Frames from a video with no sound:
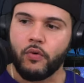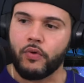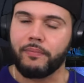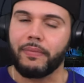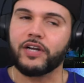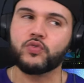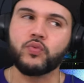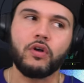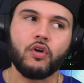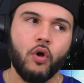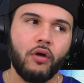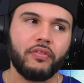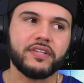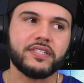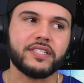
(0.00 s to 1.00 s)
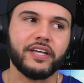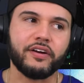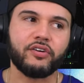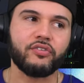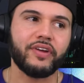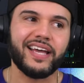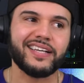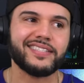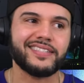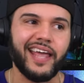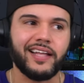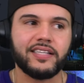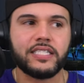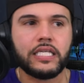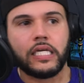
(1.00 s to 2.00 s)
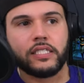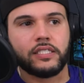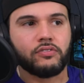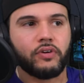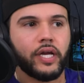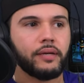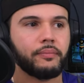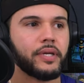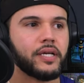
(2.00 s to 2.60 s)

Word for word: We might as well call this Dereck Reacts dancing, right?